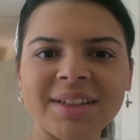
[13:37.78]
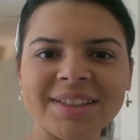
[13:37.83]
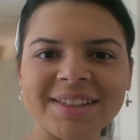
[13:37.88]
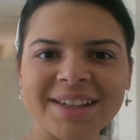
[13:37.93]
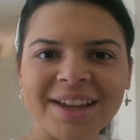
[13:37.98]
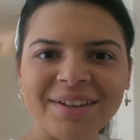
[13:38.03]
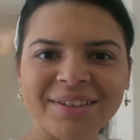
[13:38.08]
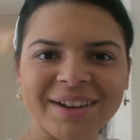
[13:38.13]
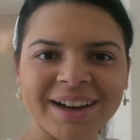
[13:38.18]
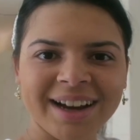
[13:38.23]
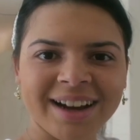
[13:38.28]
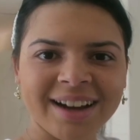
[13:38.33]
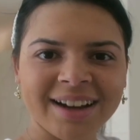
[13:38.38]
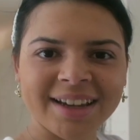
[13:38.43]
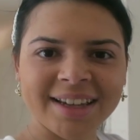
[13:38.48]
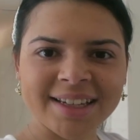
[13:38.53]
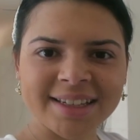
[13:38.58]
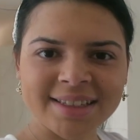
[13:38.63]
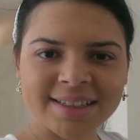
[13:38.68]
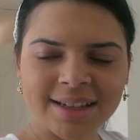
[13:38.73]
So
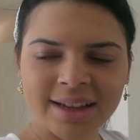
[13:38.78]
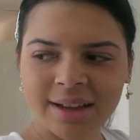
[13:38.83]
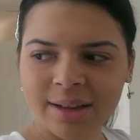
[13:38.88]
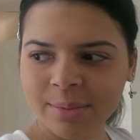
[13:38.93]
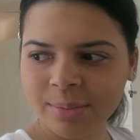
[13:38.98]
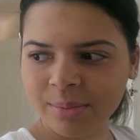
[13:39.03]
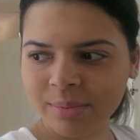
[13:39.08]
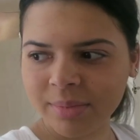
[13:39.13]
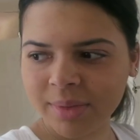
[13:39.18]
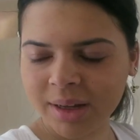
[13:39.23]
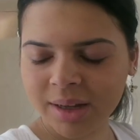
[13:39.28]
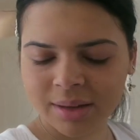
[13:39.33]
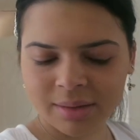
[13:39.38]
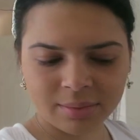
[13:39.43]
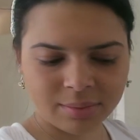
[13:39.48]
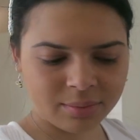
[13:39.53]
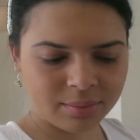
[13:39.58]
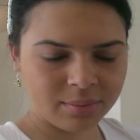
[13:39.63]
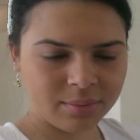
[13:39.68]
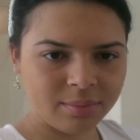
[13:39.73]
guys, um,
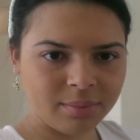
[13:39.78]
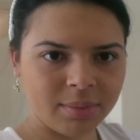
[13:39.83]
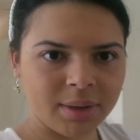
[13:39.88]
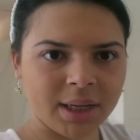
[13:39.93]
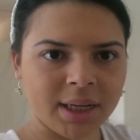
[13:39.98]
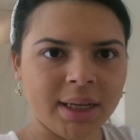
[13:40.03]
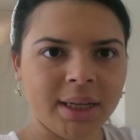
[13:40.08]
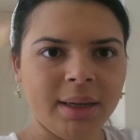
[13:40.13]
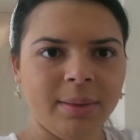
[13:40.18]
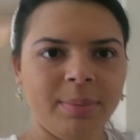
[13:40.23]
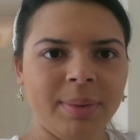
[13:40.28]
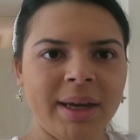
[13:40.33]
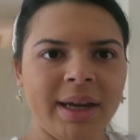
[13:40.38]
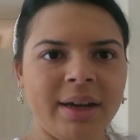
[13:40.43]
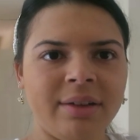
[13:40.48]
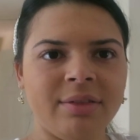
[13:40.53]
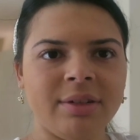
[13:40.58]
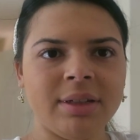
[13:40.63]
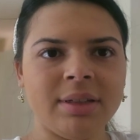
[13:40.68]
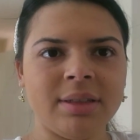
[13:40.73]
my
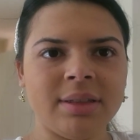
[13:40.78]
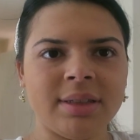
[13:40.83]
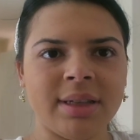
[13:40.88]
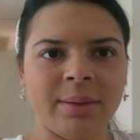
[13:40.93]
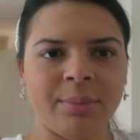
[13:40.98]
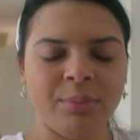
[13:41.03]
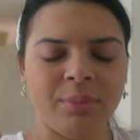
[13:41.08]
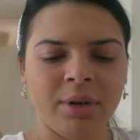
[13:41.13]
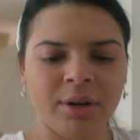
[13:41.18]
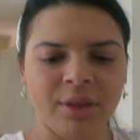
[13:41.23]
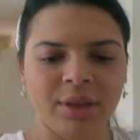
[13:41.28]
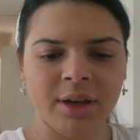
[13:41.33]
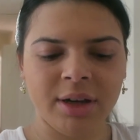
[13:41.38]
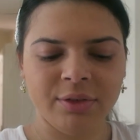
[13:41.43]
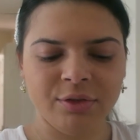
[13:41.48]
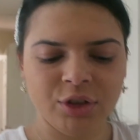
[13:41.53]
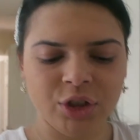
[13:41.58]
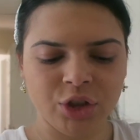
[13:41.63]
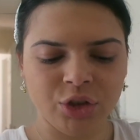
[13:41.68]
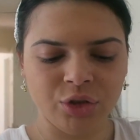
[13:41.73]
parents and brother
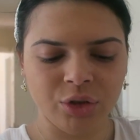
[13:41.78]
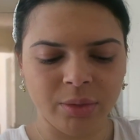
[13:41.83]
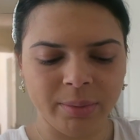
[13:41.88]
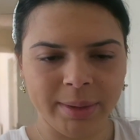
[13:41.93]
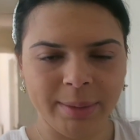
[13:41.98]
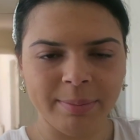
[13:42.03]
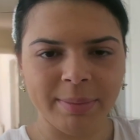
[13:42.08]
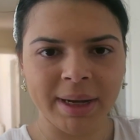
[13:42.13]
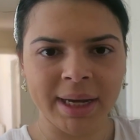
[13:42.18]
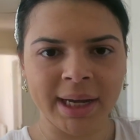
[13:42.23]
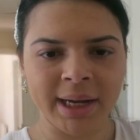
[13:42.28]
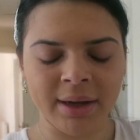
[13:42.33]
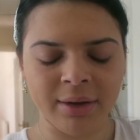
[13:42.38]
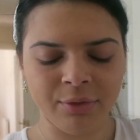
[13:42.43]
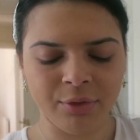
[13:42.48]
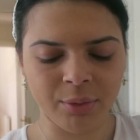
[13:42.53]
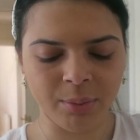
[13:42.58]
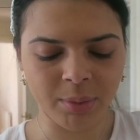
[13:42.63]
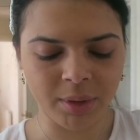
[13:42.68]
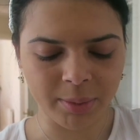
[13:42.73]
have just dropped me back
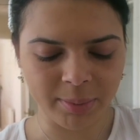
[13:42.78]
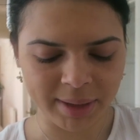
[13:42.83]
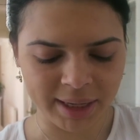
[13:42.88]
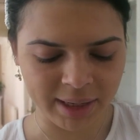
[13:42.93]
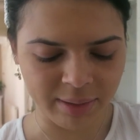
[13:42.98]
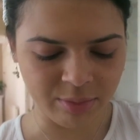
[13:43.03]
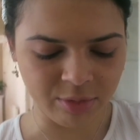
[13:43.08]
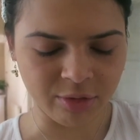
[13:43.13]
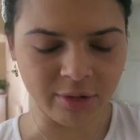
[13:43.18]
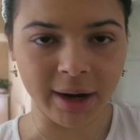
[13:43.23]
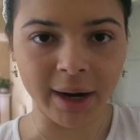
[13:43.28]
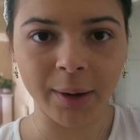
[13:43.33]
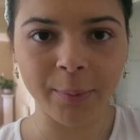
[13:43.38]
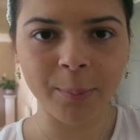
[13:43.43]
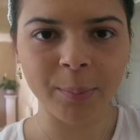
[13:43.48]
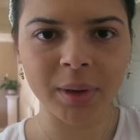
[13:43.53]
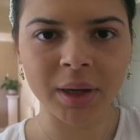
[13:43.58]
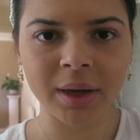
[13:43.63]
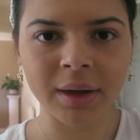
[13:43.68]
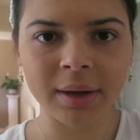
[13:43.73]
from the paper
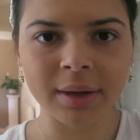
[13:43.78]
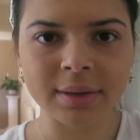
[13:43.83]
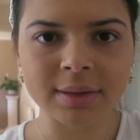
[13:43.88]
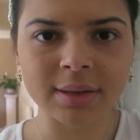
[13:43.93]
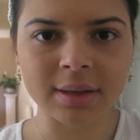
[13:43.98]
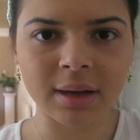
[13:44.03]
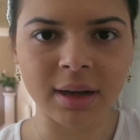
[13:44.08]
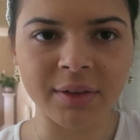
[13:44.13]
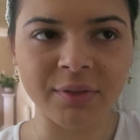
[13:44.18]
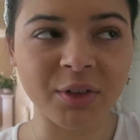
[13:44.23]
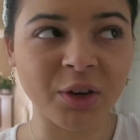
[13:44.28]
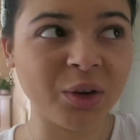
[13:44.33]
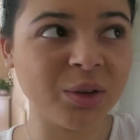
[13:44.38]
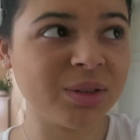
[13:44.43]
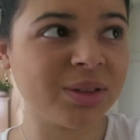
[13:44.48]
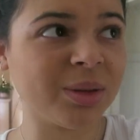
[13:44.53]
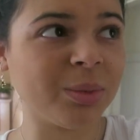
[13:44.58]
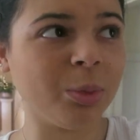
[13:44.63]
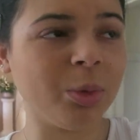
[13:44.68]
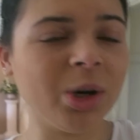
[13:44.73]
round because I've
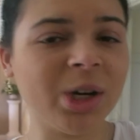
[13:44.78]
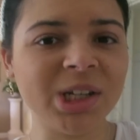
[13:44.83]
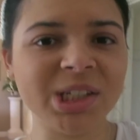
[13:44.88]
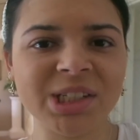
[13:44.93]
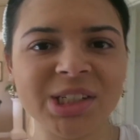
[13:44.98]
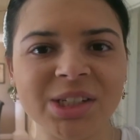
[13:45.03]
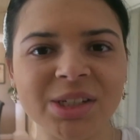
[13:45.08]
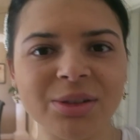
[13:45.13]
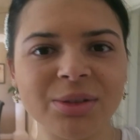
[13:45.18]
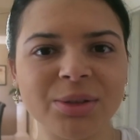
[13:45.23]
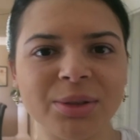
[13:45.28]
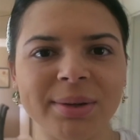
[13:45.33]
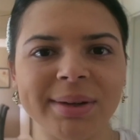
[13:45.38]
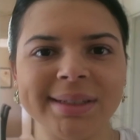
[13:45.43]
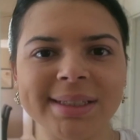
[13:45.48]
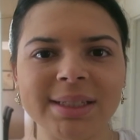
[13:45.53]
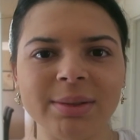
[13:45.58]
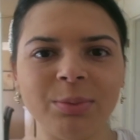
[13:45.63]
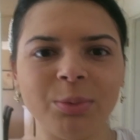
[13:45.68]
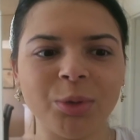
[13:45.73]
got some work to do so
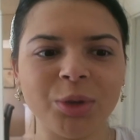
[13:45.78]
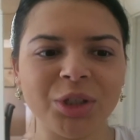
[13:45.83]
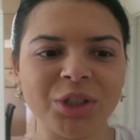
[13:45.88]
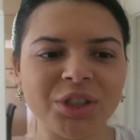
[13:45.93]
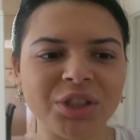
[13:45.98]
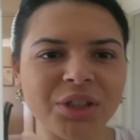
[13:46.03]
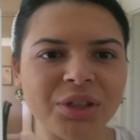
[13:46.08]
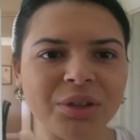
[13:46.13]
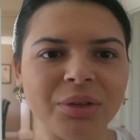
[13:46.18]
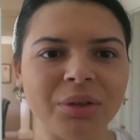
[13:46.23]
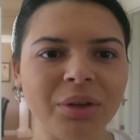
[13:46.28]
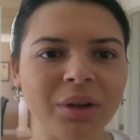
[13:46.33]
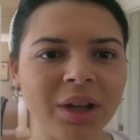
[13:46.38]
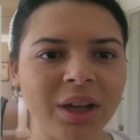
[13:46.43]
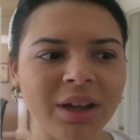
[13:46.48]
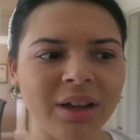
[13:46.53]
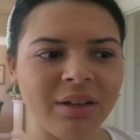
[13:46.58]
I didn't want to do